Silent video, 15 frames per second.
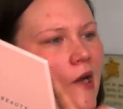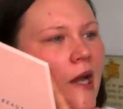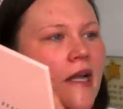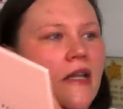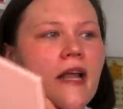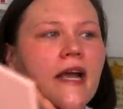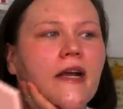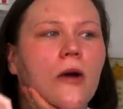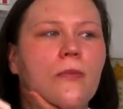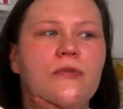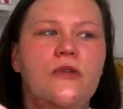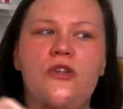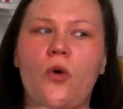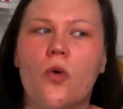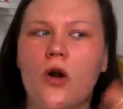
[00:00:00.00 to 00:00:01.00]
and it like
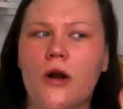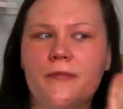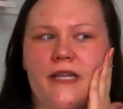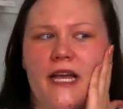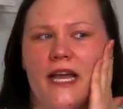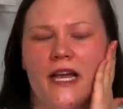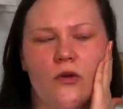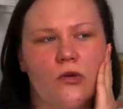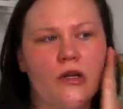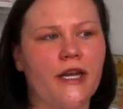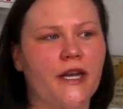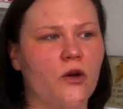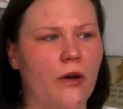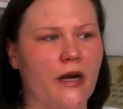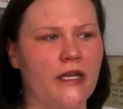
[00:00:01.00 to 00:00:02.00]
absorbs in
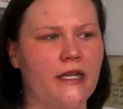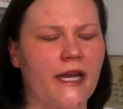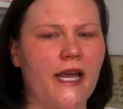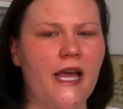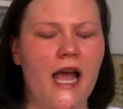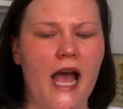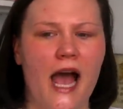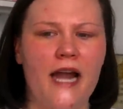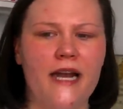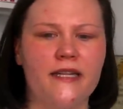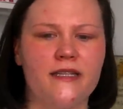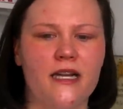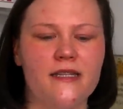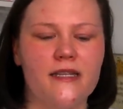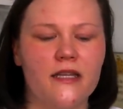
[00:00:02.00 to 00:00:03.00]
really quickly and it
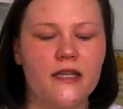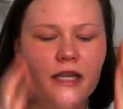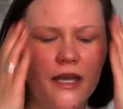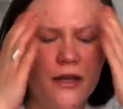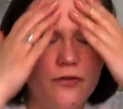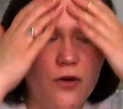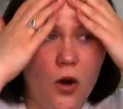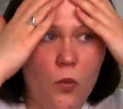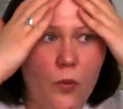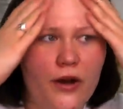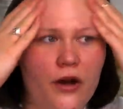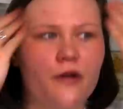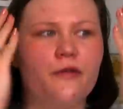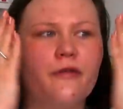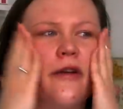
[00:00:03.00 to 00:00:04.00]
doesn't leave a
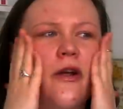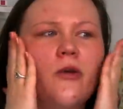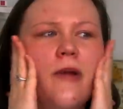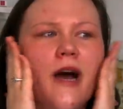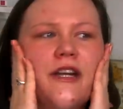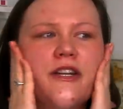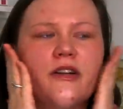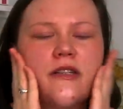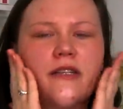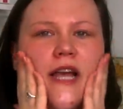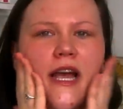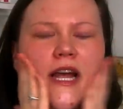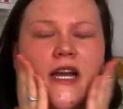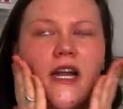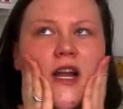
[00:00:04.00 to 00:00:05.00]
weird film on your
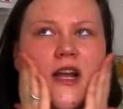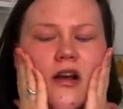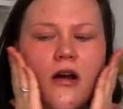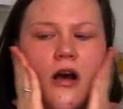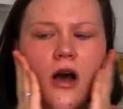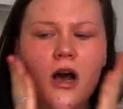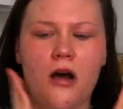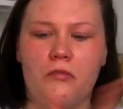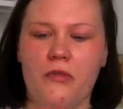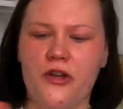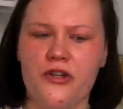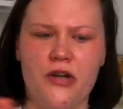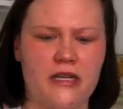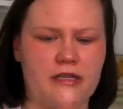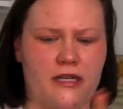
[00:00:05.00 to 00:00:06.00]
skin. Huh,
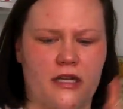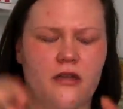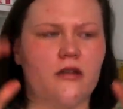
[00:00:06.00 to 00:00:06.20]
interesting.